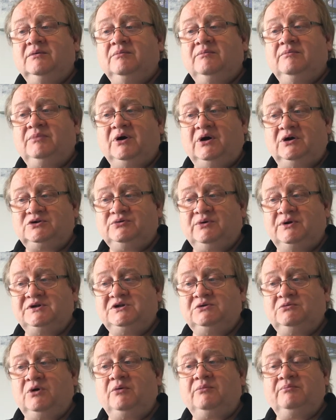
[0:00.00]
Bar
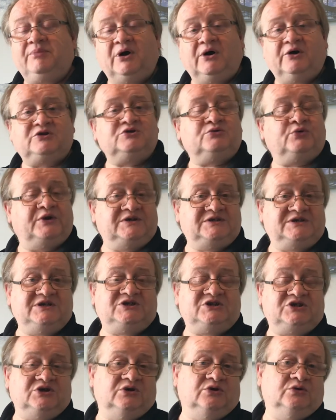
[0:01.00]
21, bar
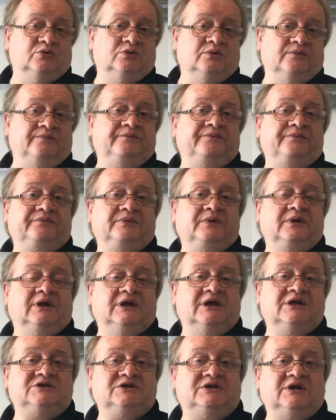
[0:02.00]
22
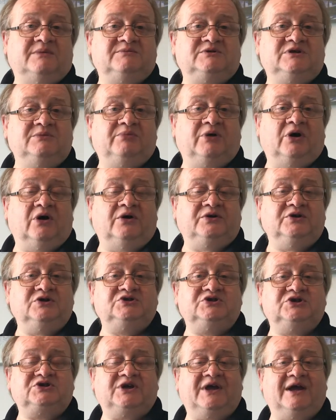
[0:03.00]
is an empty bar. And you
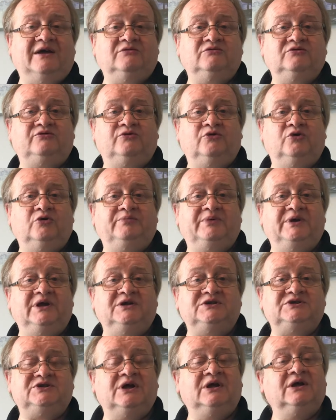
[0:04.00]
just count 4
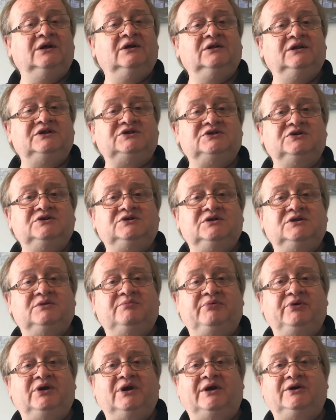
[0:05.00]
beats, listen to the
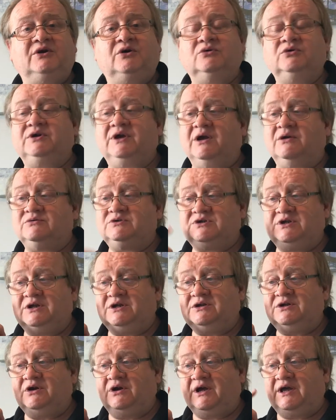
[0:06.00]
piano, count it
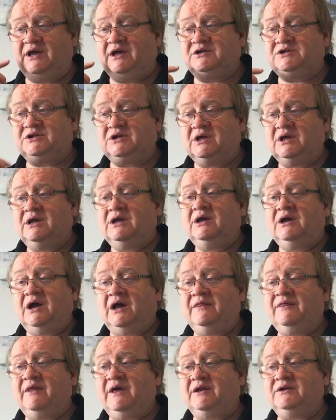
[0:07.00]
in your head,
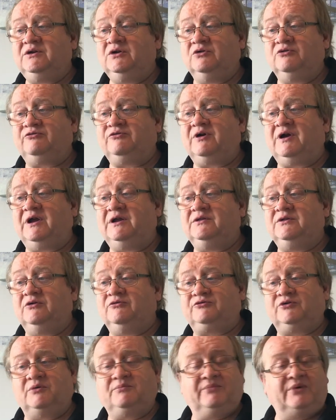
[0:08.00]
and then you'll find that
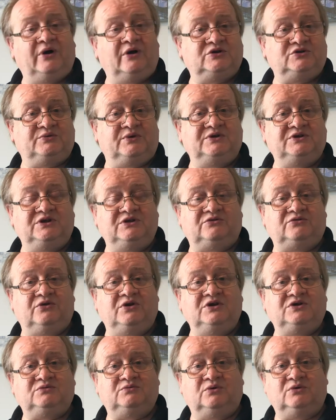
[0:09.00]
from bar
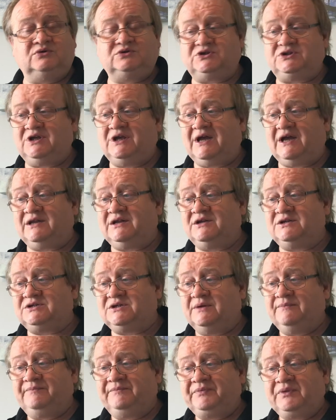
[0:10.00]
23 towards the end
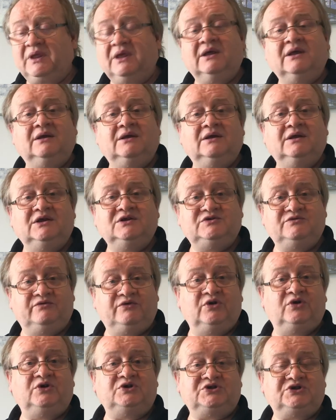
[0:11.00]
is
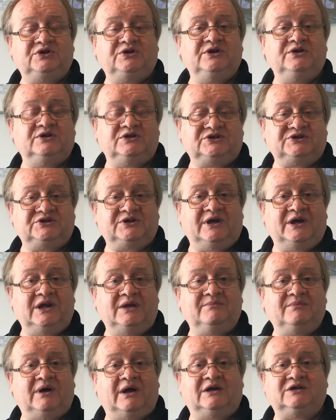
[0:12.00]
virtually the
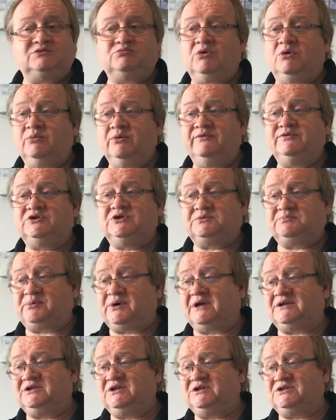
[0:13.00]
same as what we've just
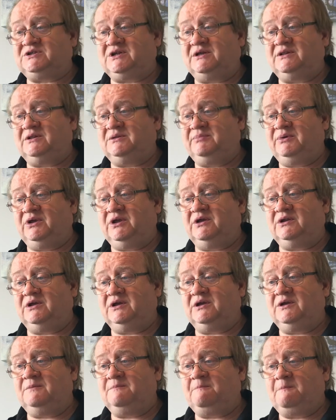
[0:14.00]
practiced at the
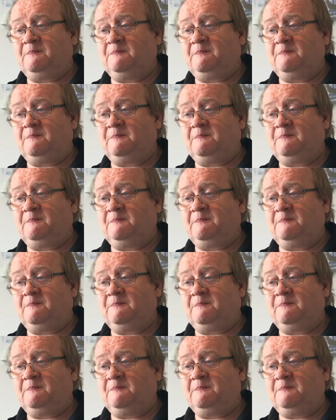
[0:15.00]
beginning.